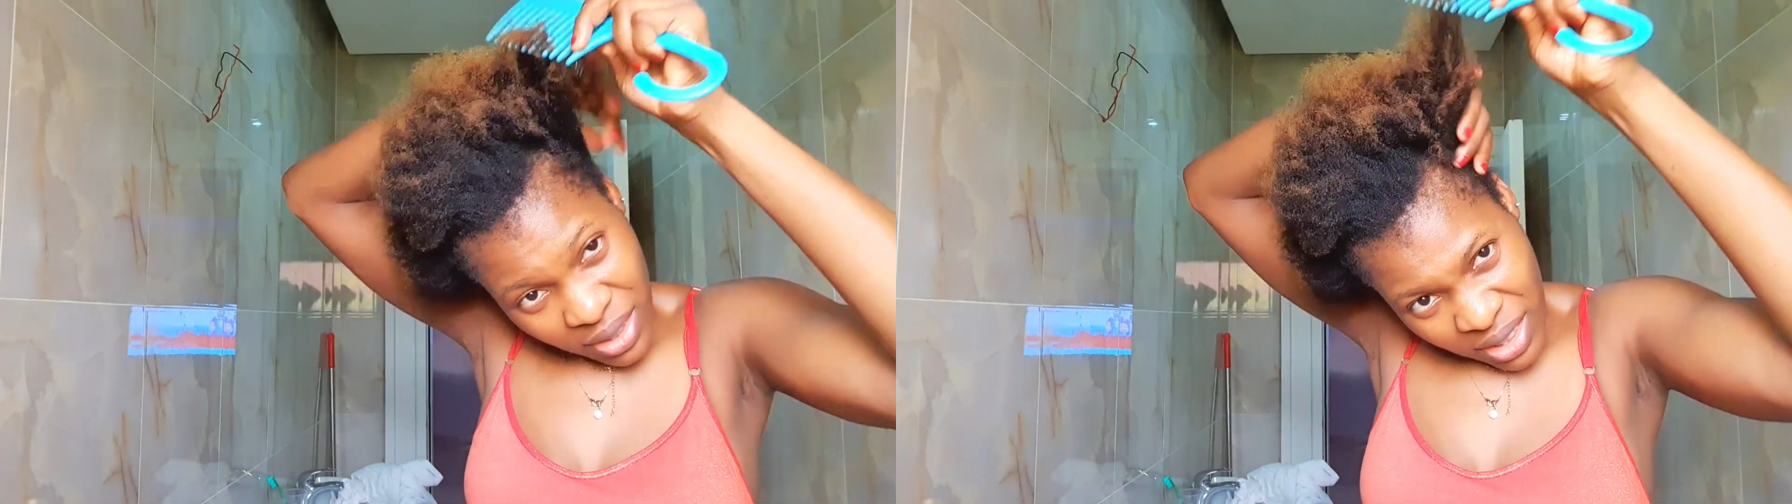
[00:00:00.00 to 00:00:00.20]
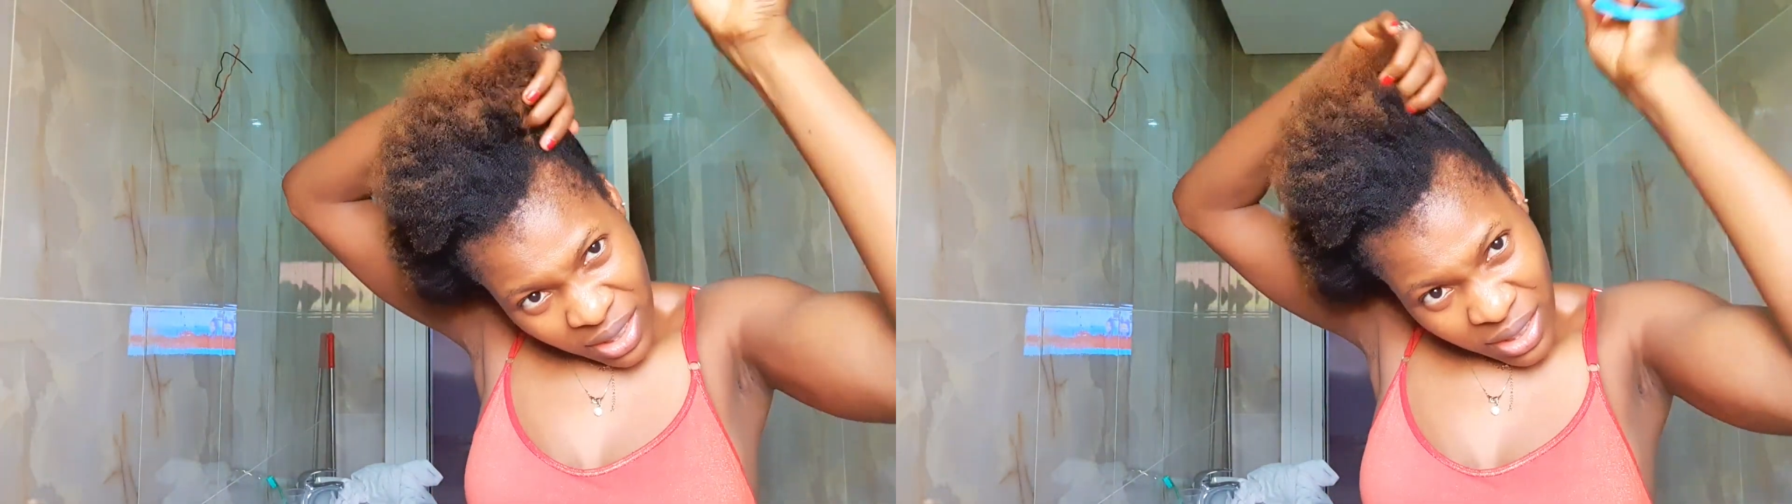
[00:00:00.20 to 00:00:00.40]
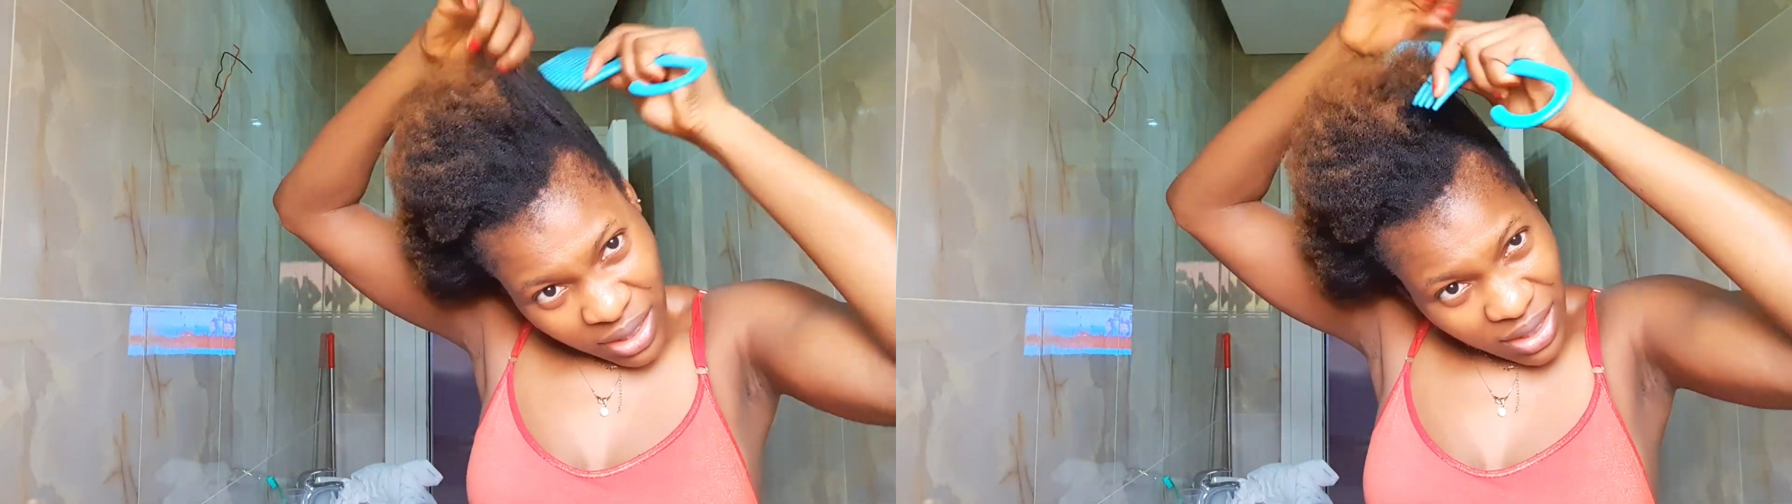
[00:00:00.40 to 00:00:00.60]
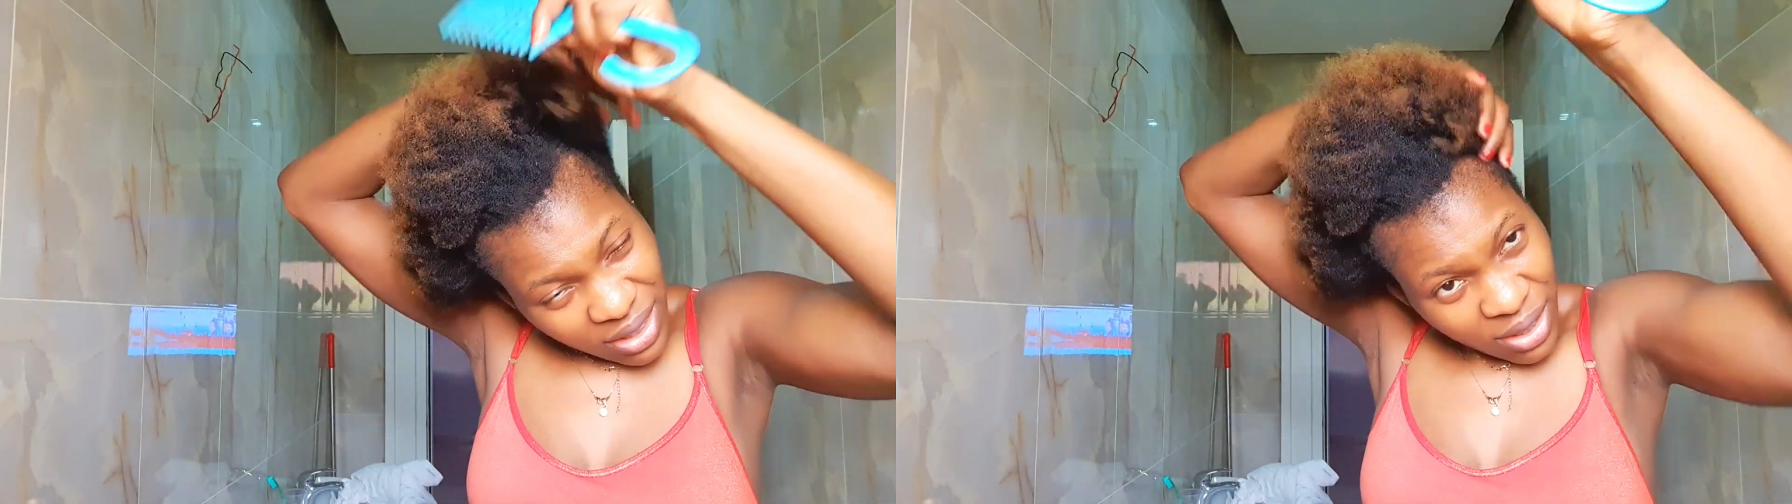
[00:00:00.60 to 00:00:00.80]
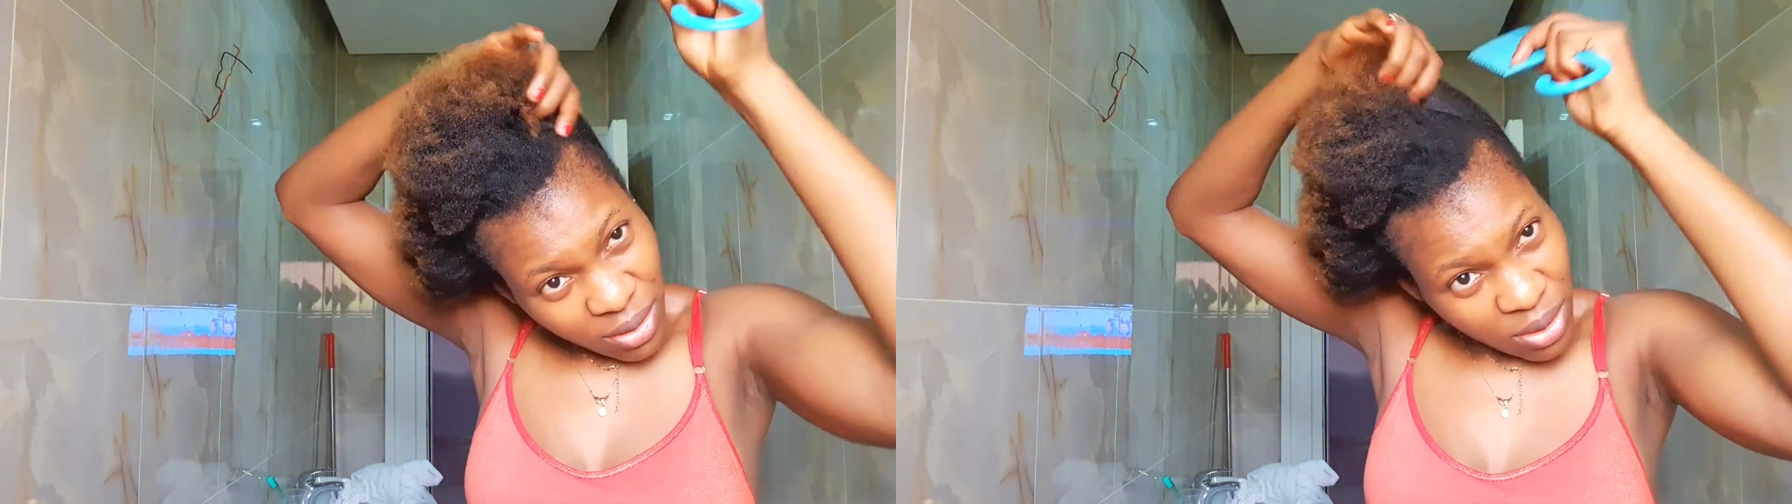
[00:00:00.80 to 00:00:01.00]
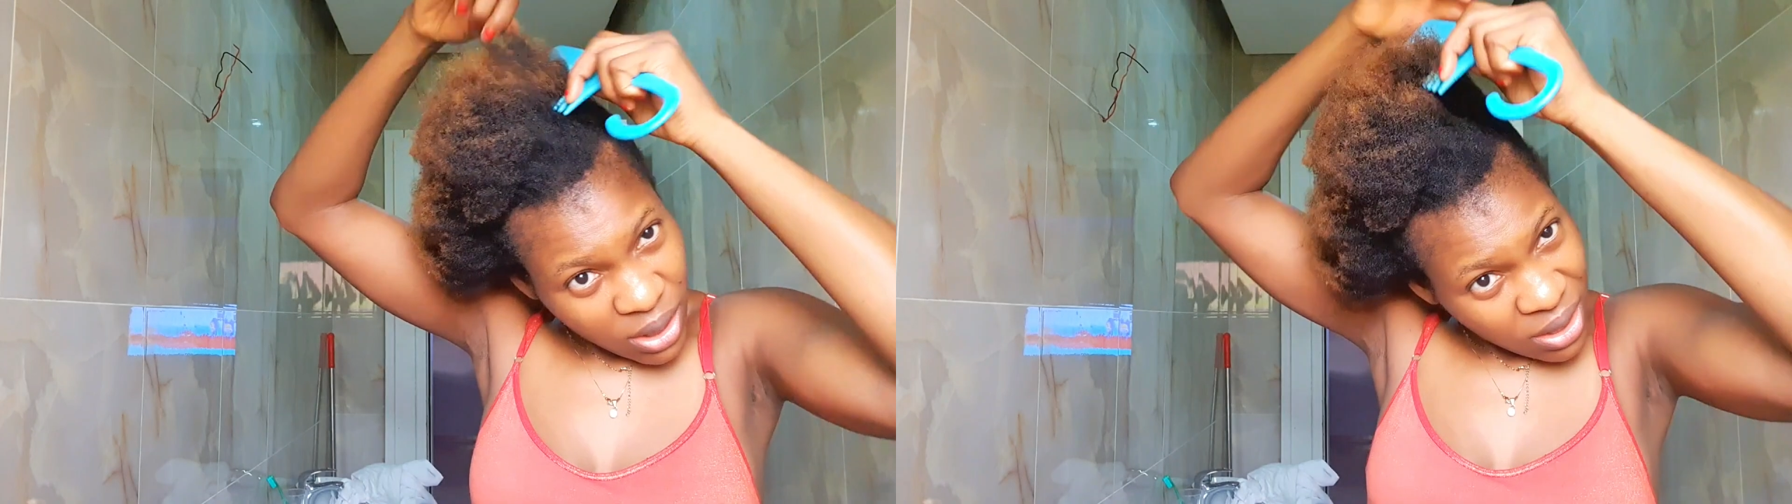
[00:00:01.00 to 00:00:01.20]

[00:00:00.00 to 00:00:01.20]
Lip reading: So this